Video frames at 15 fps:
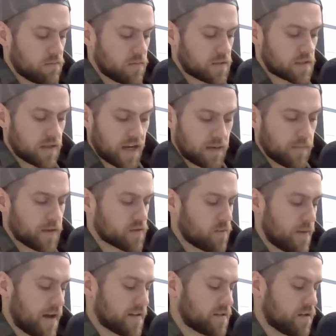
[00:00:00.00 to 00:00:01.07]
slight muscle
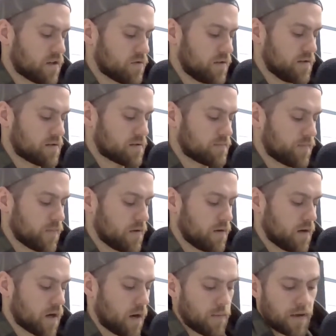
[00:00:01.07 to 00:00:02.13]
mass increase,
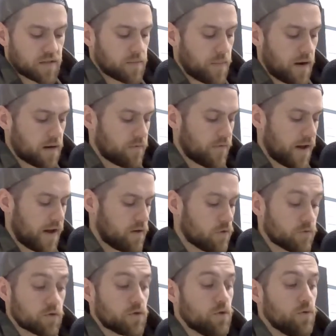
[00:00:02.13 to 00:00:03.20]
a couple pounds of body fat
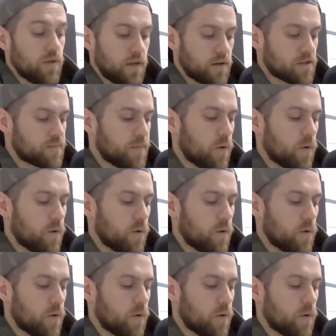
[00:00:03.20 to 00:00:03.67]
over 2 years.